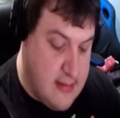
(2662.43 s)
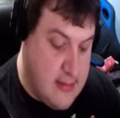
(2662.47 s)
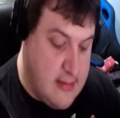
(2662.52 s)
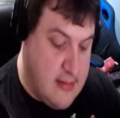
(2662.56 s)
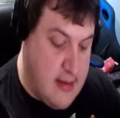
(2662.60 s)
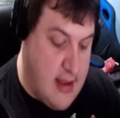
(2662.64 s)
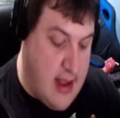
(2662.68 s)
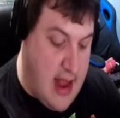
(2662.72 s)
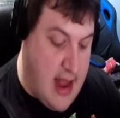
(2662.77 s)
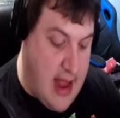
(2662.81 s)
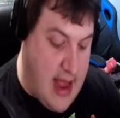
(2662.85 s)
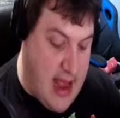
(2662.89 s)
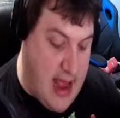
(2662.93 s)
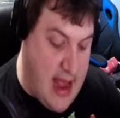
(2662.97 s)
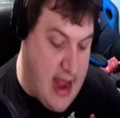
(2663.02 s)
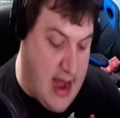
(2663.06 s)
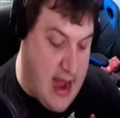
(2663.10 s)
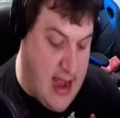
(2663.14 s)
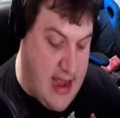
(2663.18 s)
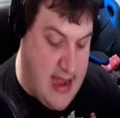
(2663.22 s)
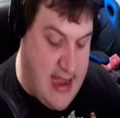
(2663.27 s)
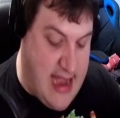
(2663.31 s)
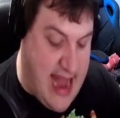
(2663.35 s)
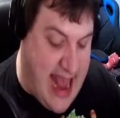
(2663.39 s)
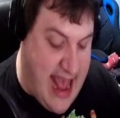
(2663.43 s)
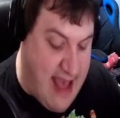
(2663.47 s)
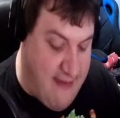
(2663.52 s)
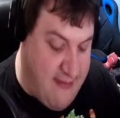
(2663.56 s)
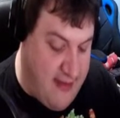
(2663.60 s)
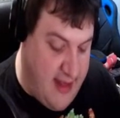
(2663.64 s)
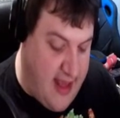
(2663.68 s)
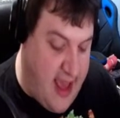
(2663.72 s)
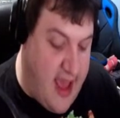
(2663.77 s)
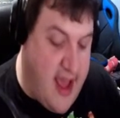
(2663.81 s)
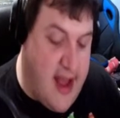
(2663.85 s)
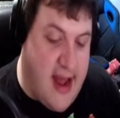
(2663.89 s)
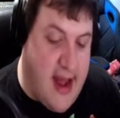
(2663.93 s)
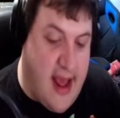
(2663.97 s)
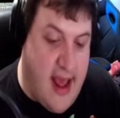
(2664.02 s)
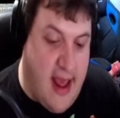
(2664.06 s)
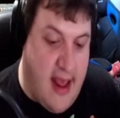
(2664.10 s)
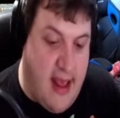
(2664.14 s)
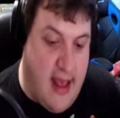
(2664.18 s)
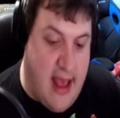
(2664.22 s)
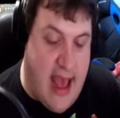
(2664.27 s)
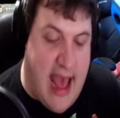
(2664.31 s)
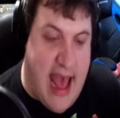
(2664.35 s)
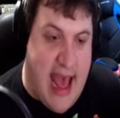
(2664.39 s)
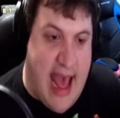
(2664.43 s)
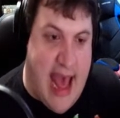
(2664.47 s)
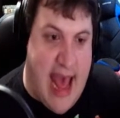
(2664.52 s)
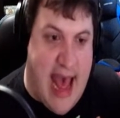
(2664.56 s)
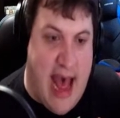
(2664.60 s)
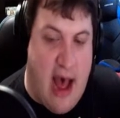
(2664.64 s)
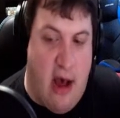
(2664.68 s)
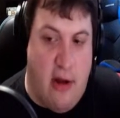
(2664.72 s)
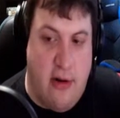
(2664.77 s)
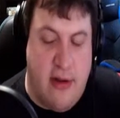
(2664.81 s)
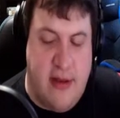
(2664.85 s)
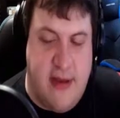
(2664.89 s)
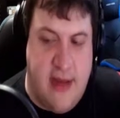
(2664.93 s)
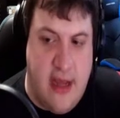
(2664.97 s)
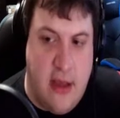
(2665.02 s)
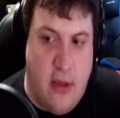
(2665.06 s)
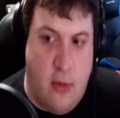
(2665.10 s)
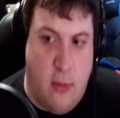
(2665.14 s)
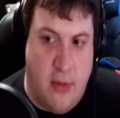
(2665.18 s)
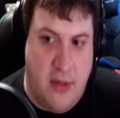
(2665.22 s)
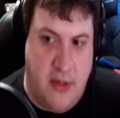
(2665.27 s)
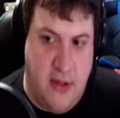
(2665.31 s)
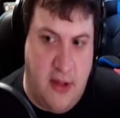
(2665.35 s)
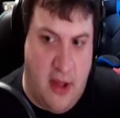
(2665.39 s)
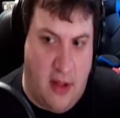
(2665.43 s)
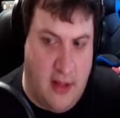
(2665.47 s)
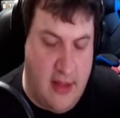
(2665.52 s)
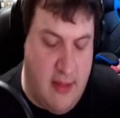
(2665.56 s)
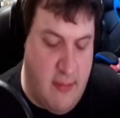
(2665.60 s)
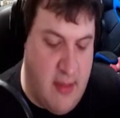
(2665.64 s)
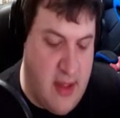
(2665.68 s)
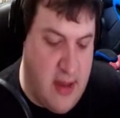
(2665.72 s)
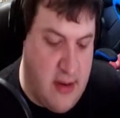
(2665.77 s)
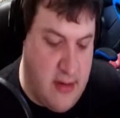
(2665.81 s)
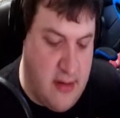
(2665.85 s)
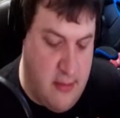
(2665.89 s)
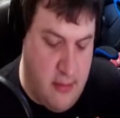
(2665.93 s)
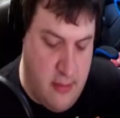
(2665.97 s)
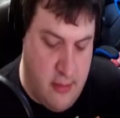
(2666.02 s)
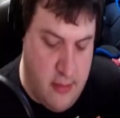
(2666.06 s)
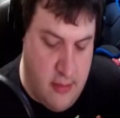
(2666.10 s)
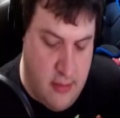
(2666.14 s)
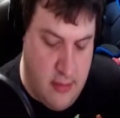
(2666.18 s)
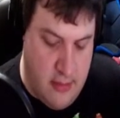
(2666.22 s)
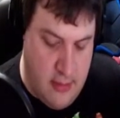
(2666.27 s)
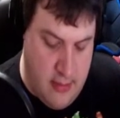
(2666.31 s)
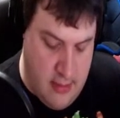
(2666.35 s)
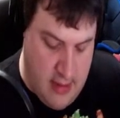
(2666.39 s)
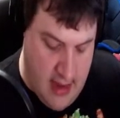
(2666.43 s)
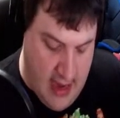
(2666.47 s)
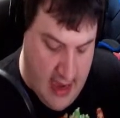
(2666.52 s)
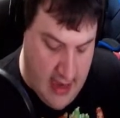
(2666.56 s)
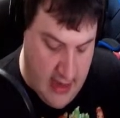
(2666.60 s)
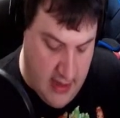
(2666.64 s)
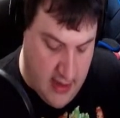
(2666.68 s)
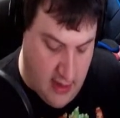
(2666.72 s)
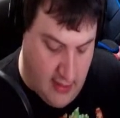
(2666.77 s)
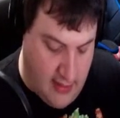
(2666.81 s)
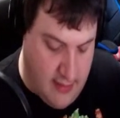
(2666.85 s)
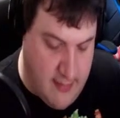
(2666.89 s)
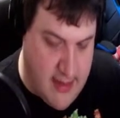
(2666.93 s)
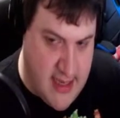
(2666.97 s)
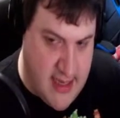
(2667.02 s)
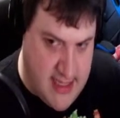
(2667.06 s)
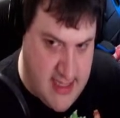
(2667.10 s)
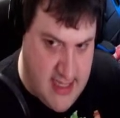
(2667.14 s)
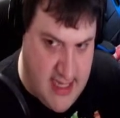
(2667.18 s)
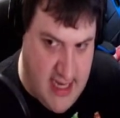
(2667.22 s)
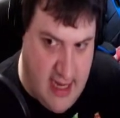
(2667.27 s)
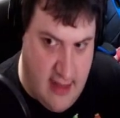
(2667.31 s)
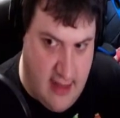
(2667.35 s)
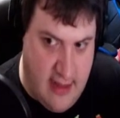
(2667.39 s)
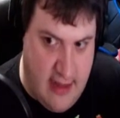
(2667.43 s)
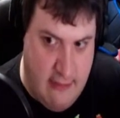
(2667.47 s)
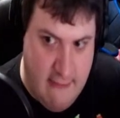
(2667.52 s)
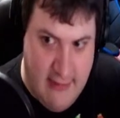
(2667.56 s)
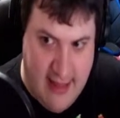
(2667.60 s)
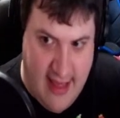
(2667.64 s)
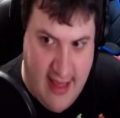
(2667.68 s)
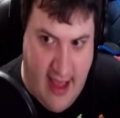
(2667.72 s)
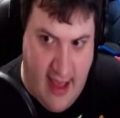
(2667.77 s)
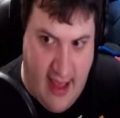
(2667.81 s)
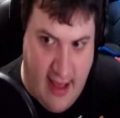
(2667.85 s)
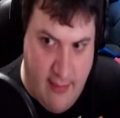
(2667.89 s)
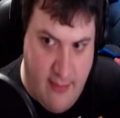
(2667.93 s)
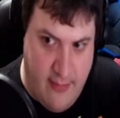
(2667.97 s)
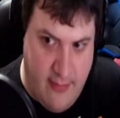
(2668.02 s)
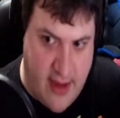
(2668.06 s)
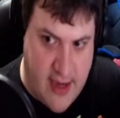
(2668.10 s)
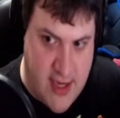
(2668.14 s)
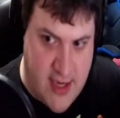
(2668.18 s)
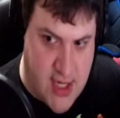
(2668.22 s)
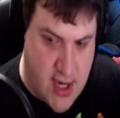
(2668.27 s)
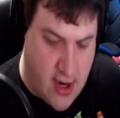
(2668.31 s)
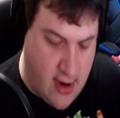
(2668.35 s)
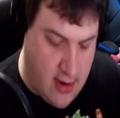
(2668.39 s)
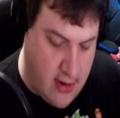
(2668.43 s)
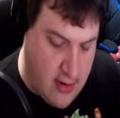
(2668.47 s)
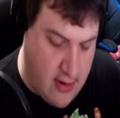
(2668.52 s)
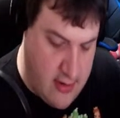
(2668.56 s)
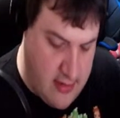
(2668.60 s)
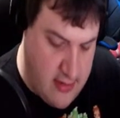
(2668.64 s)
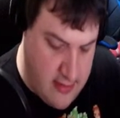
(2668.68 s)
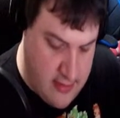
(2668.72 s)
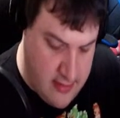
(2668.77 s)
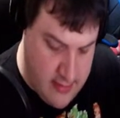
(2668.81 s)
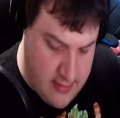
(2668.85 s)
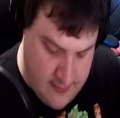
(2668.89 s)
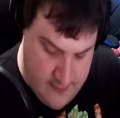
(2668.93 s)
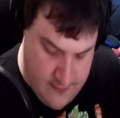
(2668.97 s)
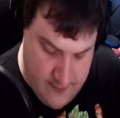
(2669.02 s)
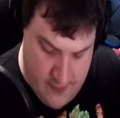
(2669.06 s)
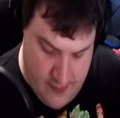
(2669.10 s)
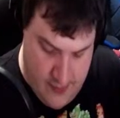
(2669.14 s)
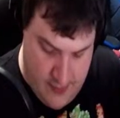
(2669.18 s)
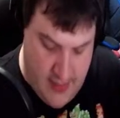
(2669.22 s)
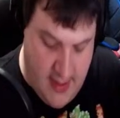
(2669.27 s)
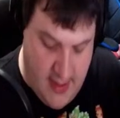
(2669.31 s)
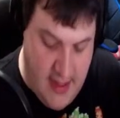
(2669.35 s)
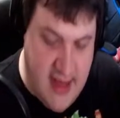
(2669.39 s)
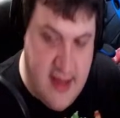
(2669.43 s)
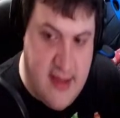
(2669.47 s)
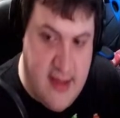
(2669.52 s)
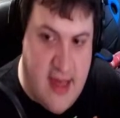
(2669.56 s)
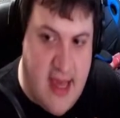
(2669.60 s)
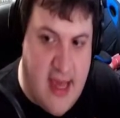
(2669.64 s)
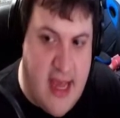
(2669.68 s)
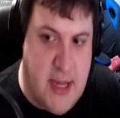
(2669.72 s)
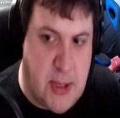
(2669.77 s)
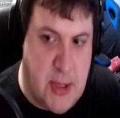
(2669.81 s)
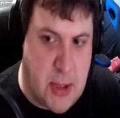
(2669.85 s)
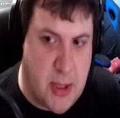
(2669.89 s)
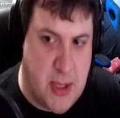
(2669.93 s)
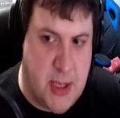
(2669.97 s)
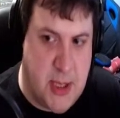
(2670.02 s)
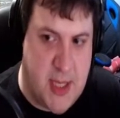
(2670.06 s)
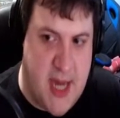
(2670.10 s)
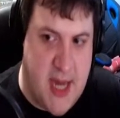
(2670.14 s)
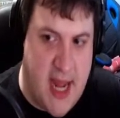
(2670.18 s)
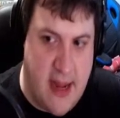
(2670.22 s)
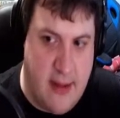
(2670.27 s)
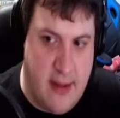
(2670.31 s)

navigating how to deal with Gulliman, and Gulliman dealing with him in turn, is interesting.